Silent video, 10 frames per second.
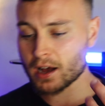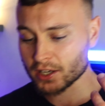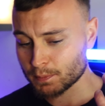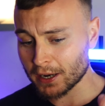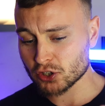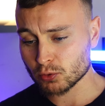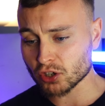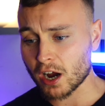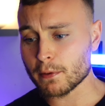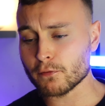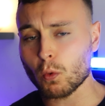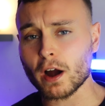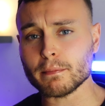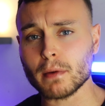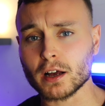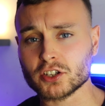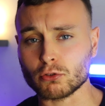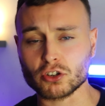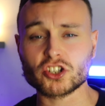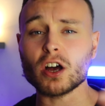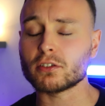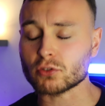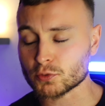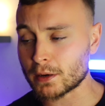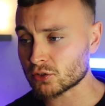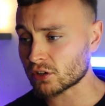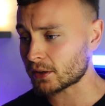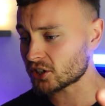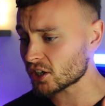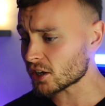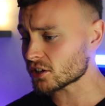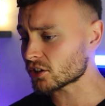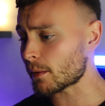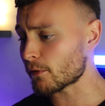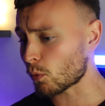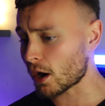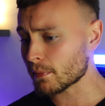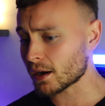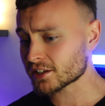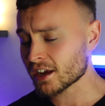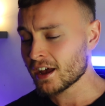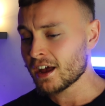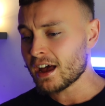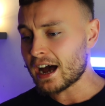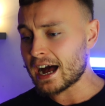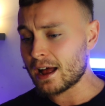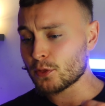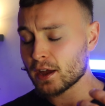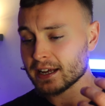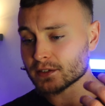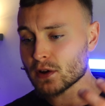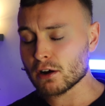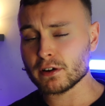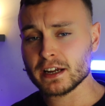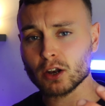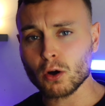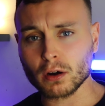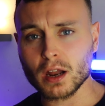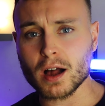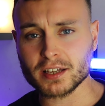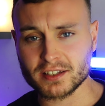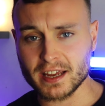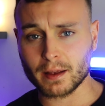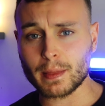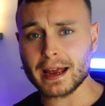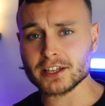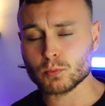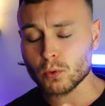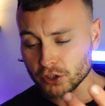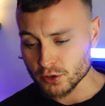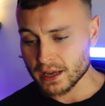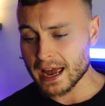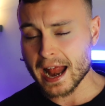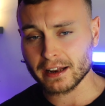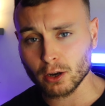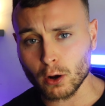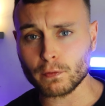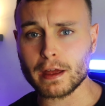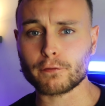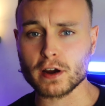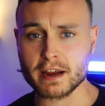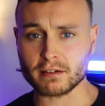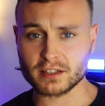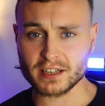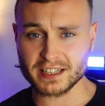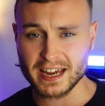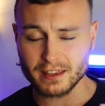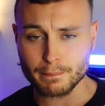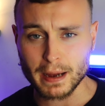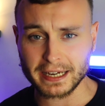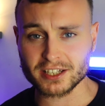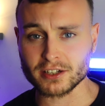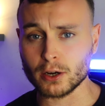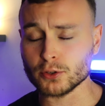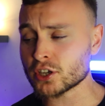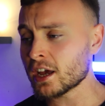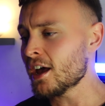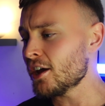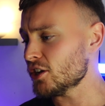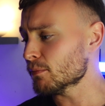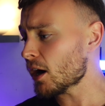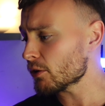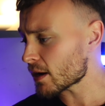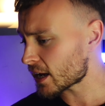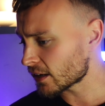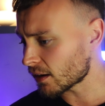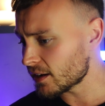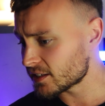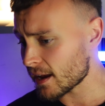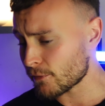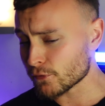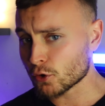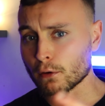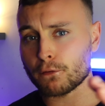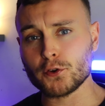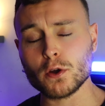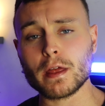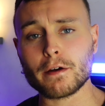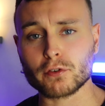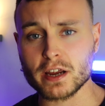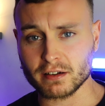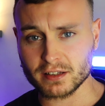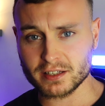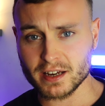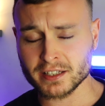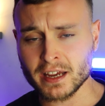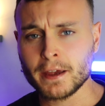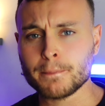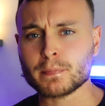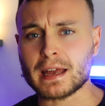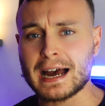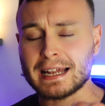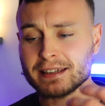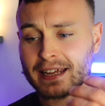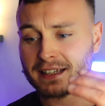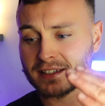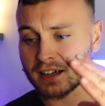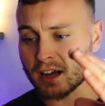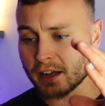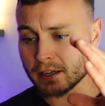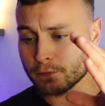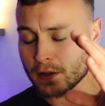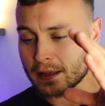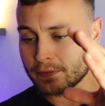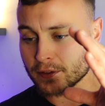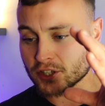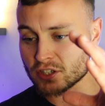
special type of white musk, or a certain type of white musk that is very long lasting, and that is what you get in a lot of their fragrances in the base notes. You might recognize it if you've got a few of their fragrances, and it's the kind of the